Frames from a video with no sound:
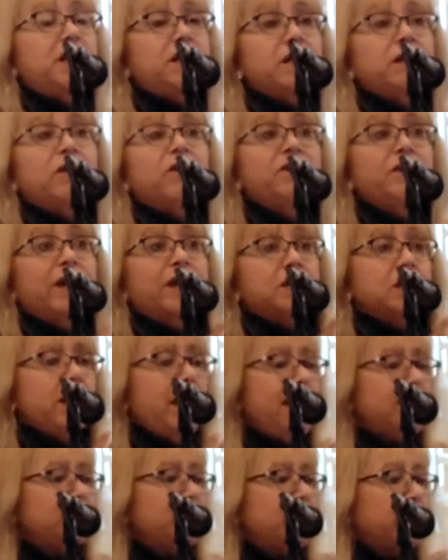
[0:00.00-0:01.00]
They did a
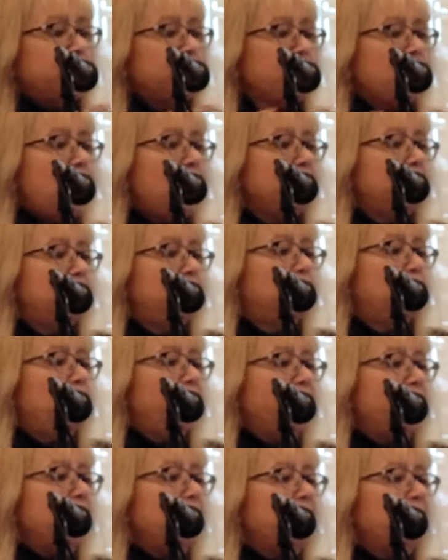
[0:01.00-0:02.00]
fantastic job
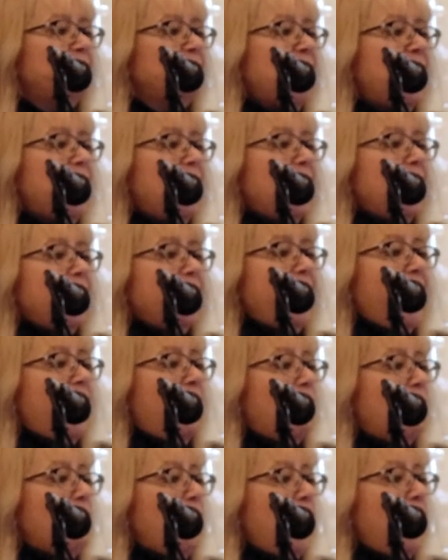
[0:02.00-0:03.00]
with it.
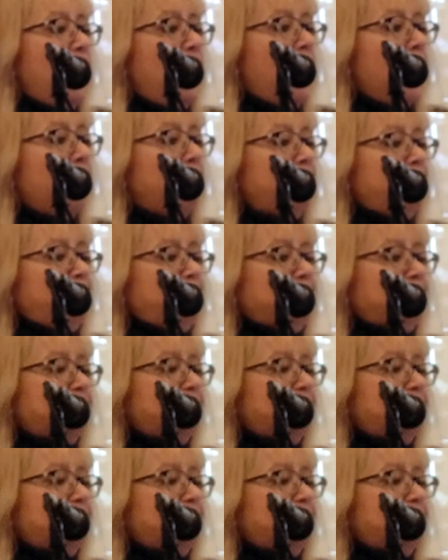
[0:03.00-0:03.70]
Now,